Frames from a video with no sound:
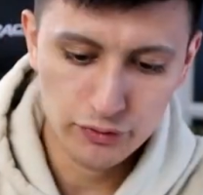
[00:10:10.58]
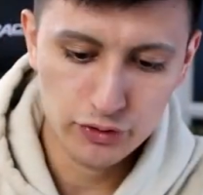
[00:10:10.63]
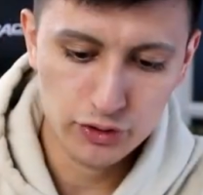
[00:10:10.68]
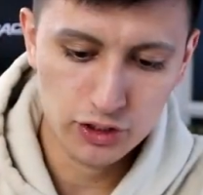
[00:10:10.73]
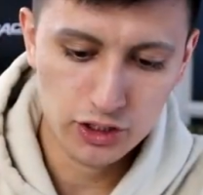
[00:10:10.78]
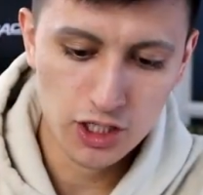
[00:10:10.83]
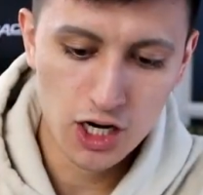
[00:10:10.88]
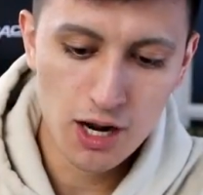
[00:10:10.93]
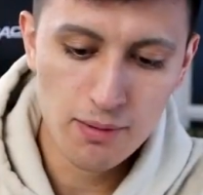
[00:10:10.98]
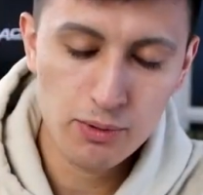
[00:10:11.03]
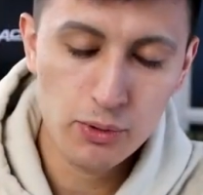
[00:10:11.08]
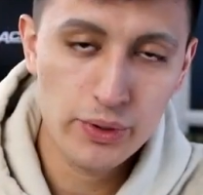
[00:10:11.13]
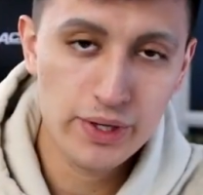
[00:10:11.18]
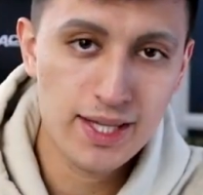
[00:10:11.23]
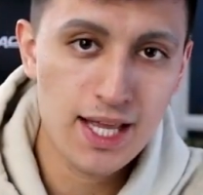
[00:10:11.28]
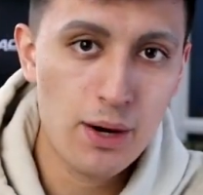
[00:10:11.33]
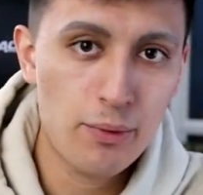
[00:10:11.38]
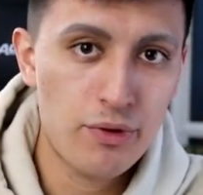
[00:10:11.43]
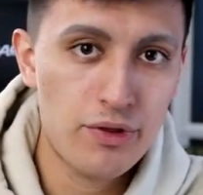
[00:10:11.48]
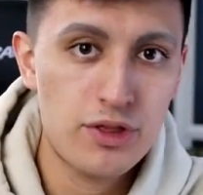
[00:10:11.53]
if you're comboing
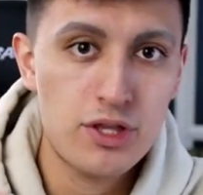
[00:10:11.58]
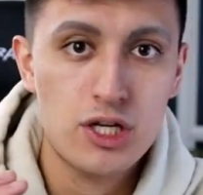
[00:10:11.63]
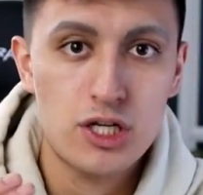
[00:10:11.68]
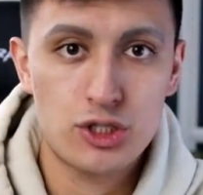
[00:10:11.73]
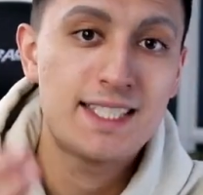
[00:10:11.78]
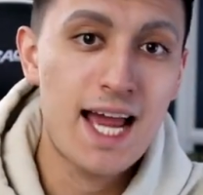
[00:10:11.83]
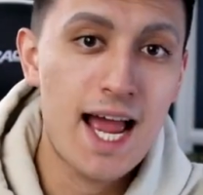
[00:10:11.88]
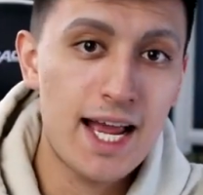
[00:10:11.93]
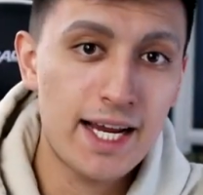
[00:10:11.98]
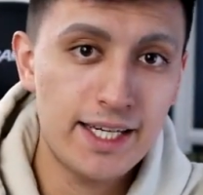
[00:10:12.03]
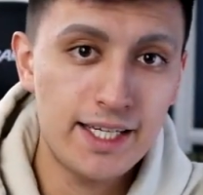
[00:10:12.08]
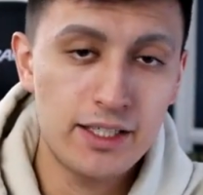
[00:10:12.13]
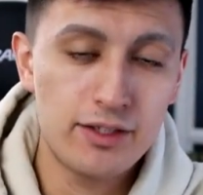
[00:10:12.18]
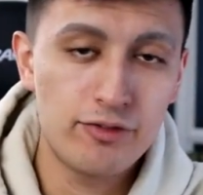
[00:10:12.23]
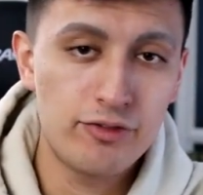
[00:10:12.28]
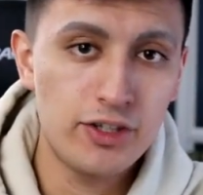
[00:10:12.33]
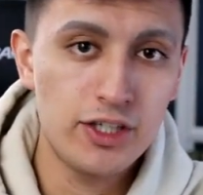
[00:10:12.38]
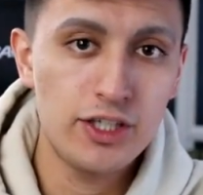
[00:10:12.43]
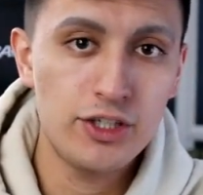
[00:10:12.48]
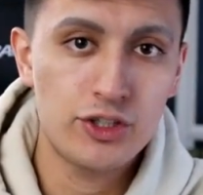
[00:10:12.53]
that with a Zacian
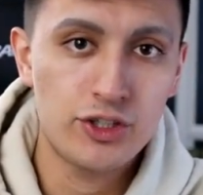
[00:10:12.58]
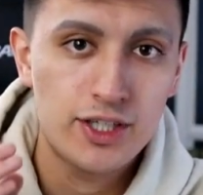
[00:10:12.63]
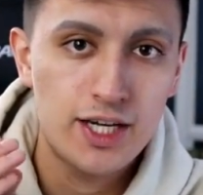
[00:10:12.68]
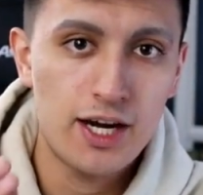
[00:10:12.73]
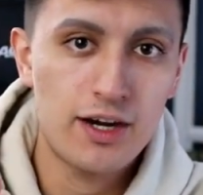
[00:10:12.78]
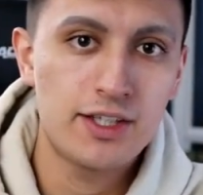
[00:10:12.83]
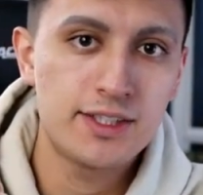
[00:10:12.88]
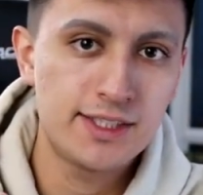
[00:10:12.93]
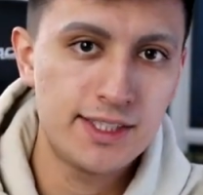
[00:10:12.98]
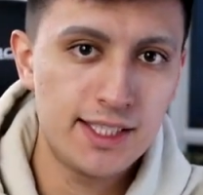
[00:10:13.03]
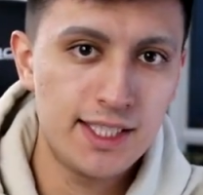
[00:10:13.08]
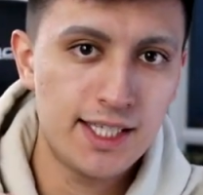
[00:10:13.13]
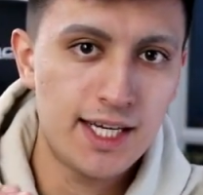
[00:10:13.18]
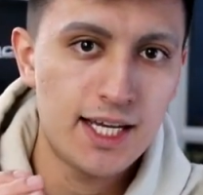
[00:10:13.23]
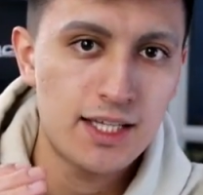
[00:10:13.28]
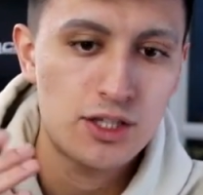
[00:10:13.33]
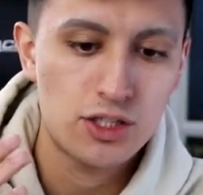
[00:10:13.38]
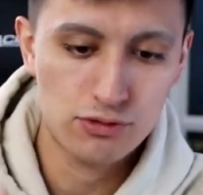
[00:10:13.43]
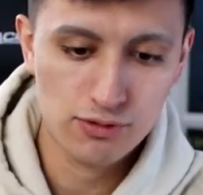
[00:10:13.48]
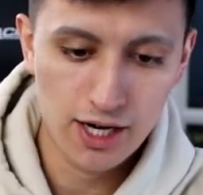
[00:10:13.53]
V, you're guaranteed to
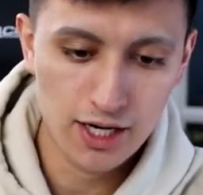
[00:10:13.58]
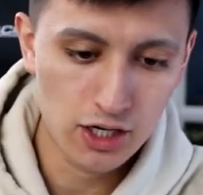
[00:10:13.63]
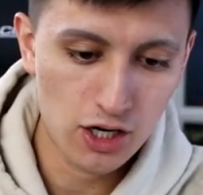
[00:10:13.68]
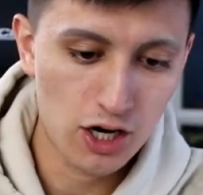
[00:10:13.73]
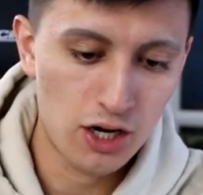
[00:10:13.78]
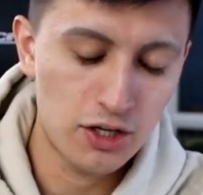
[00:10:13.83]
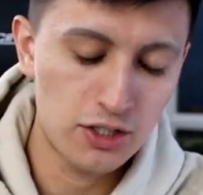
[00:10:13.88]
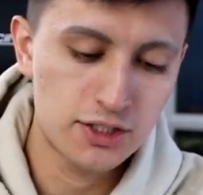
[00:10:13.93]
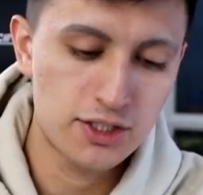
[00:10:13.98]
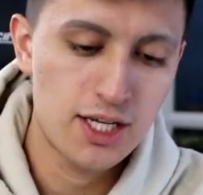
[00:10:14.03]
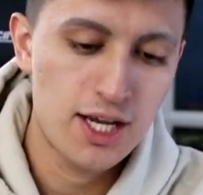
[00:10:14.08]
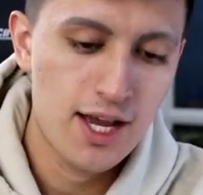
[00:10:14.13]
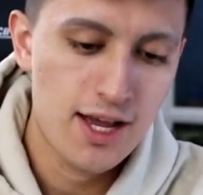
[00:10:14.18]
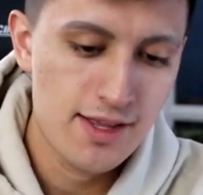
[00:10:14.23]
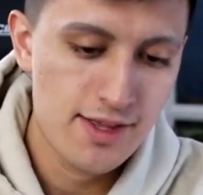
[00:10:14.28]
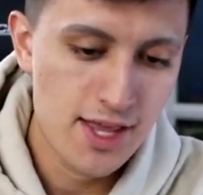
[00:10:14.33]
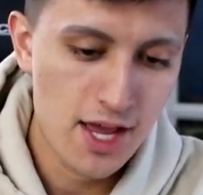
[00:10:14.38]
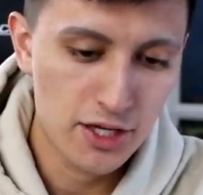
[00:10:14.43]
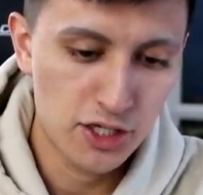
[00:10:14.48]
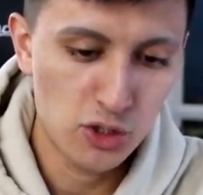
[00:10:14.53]
get the right cards
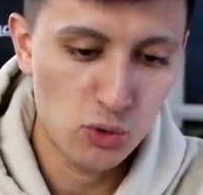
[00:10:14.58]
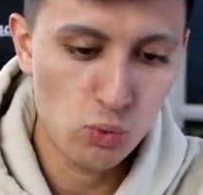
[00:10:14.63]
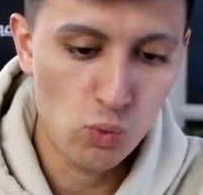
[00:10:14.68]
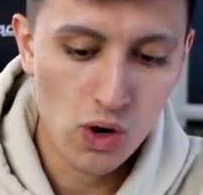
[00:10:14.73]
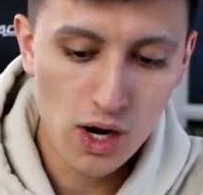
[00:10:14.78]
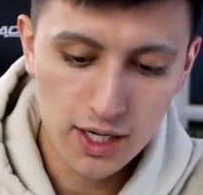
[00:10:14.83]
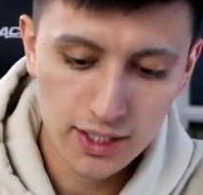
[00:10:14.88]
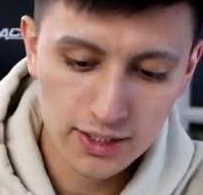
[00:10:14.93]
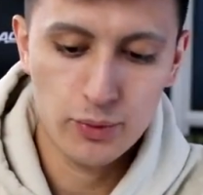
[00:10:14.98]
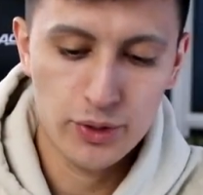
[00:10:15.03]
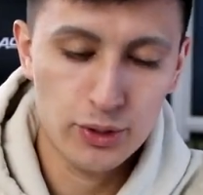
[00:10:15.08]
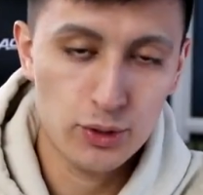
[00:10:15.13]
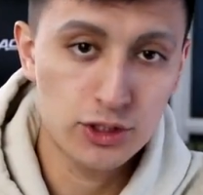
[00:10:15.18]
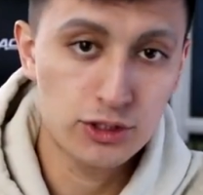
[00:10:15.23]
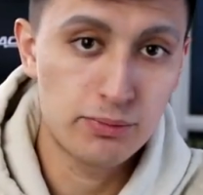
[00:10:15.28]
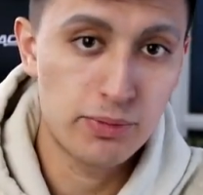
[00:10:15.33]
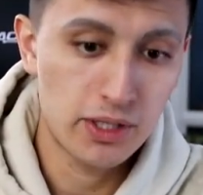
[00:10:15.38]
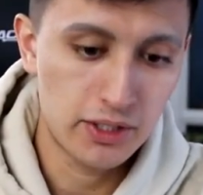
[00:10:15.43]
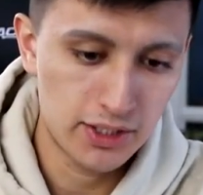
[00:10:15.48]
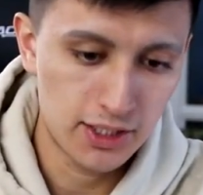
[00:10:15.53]
that you want when those
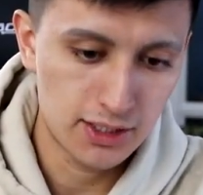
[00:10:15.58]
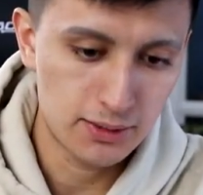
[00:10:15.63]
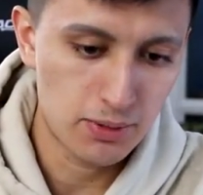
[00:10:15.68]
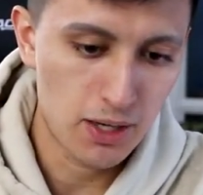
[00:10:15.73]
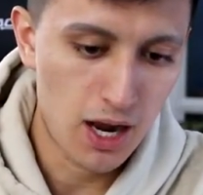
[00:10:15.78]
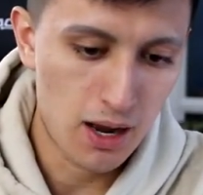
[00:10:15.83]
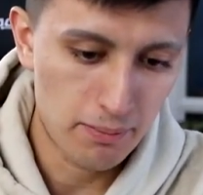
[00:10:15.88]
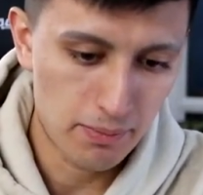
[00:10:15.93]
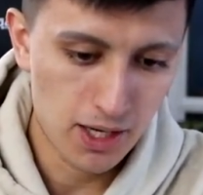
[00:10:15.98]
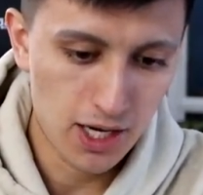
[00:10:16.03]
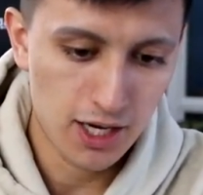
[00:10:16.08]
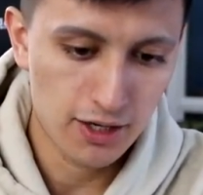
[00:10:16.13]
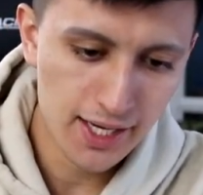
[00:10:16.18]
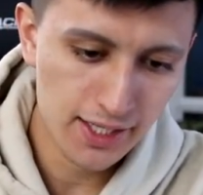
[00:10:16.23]
abilities pop off.